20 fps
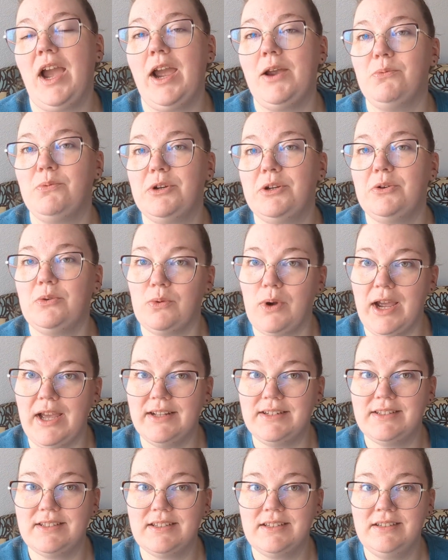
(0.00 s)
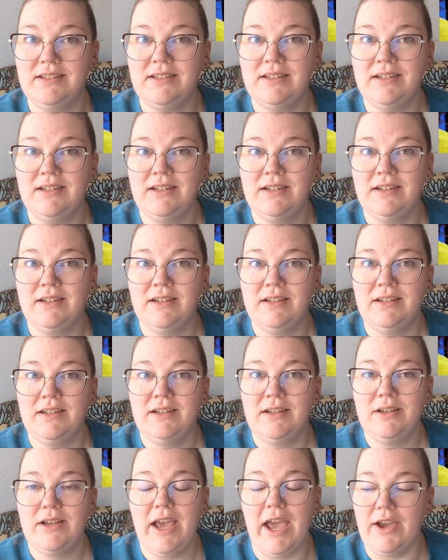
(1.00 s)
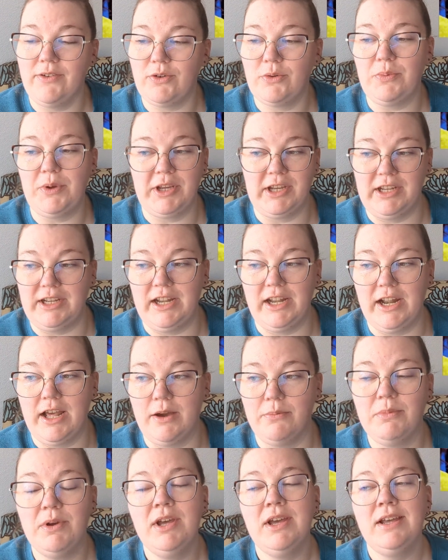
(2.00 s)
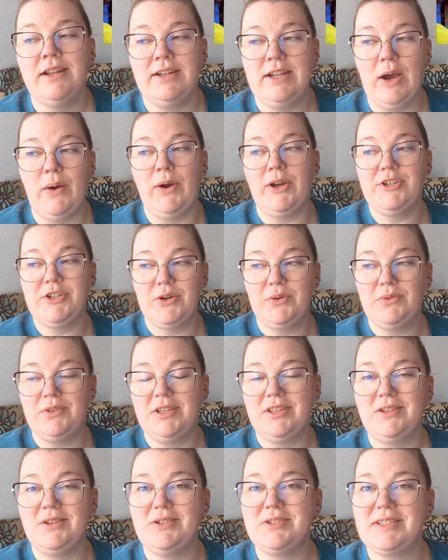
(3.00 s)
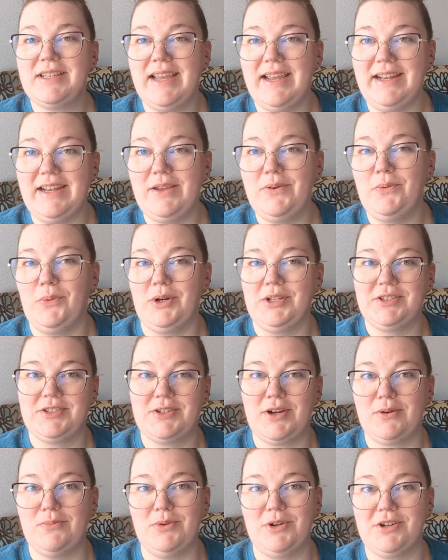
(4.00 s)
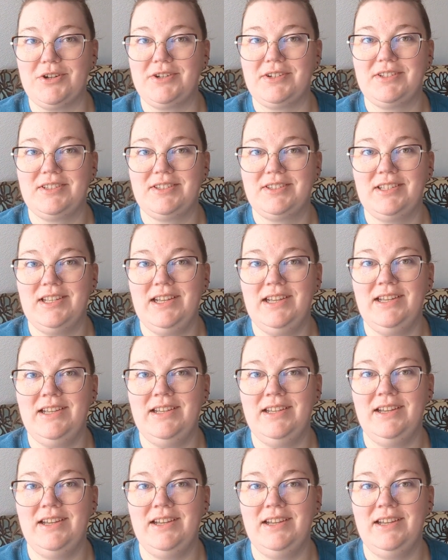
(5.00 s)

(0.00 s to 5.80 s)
I regret ever picking it up. Now, I don't think there's any 1-star books